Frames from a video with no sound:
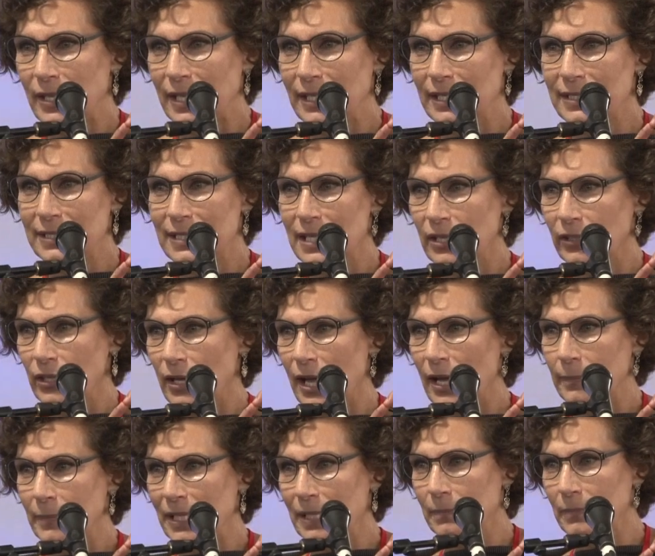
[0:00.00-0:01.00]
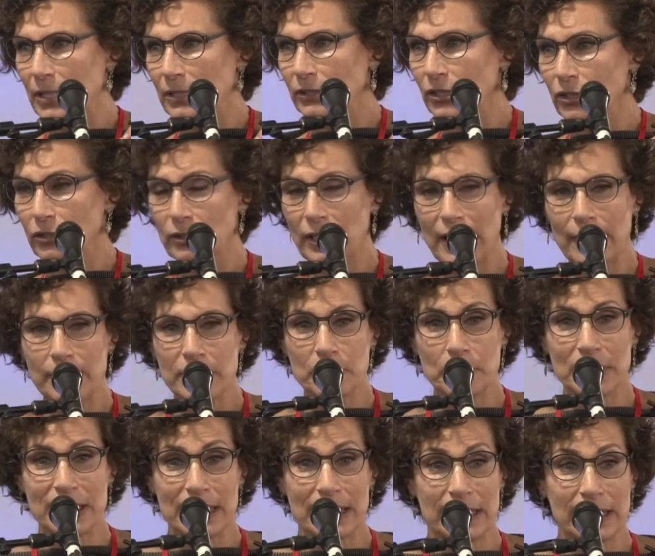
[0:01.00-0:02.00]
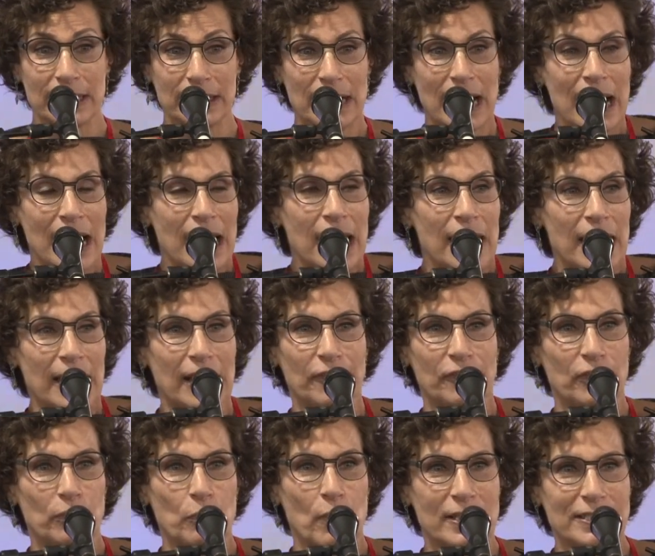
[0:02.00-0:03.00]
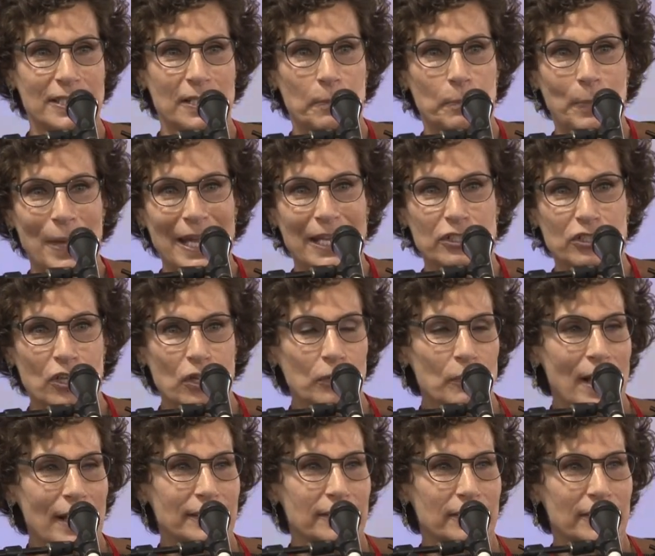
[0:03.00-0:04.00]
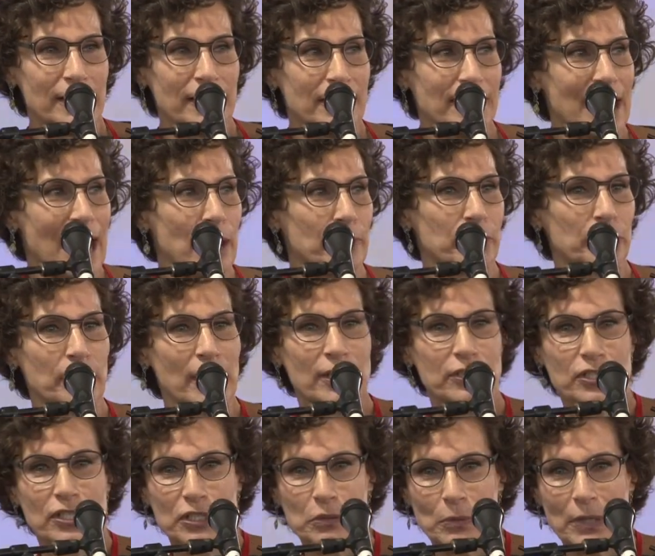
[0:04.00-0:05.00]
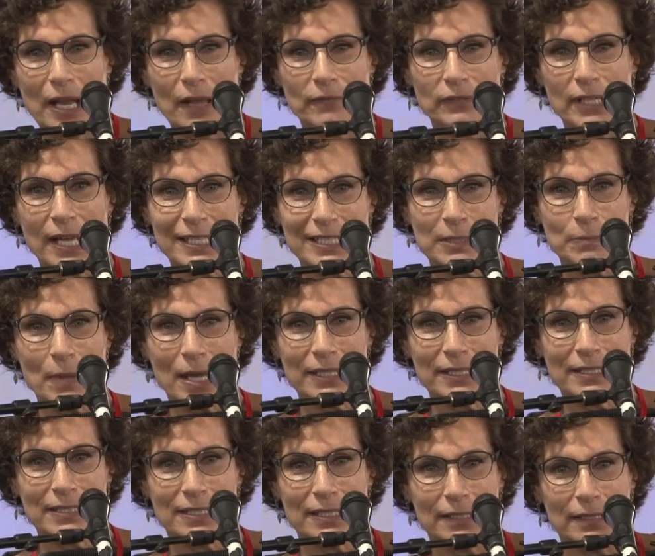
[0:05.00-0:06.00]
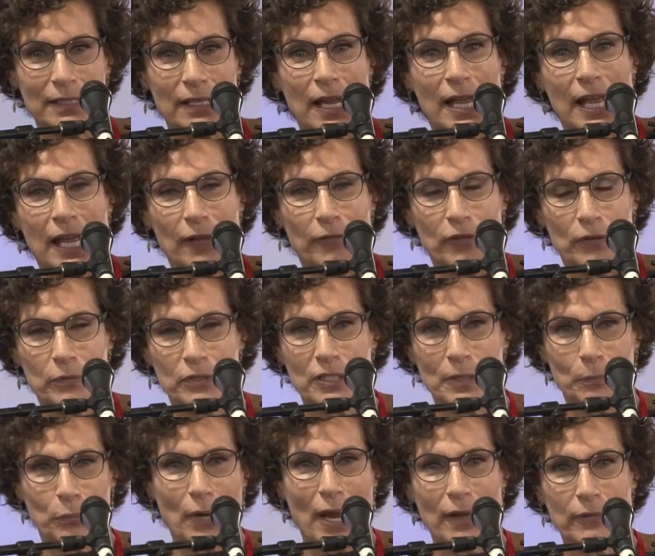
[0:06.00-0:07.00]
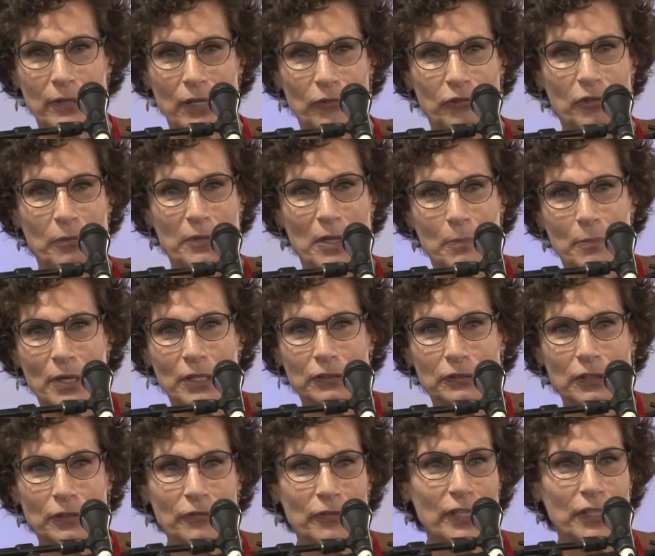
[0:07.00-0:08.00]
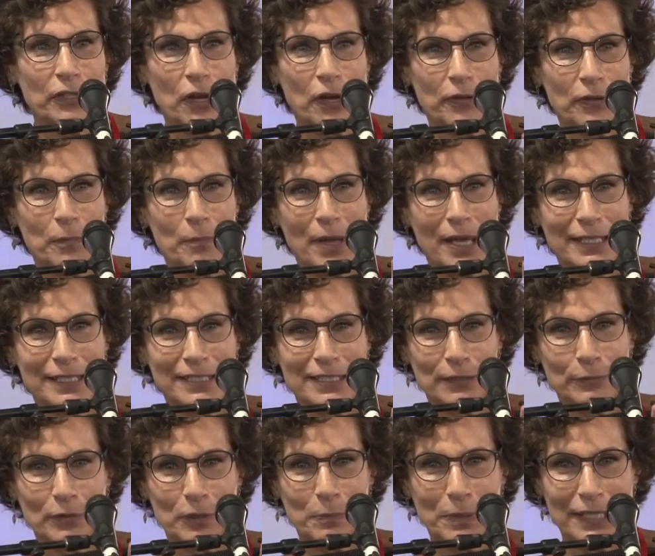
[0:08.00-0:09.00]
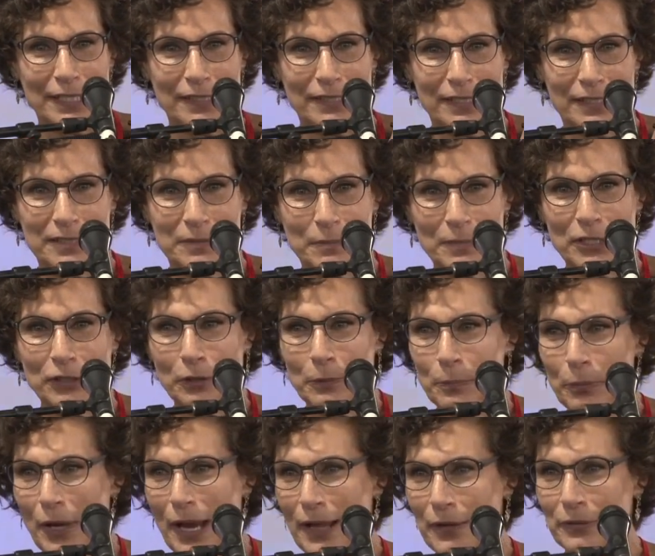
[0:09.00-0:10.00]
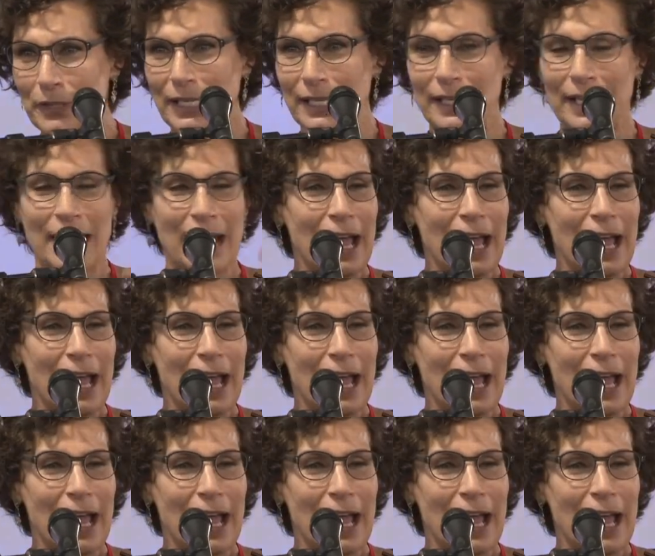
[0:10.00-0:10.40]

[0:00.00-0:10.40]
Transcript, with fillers: They didn't tell you how many milligrams was in it. If it wasn't baked correctly, the outer edges would have less medicine. If it was a brownie from the middle of it, all the medicine would be in the middle brownie.